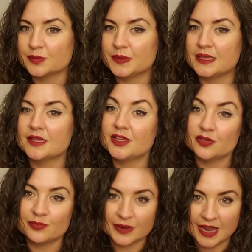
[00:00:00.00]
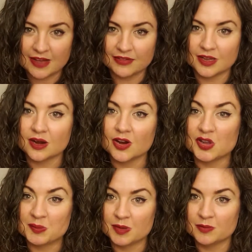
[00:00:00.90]
be that you've been having an
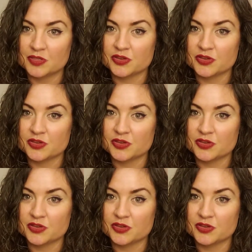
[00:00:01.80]
argument with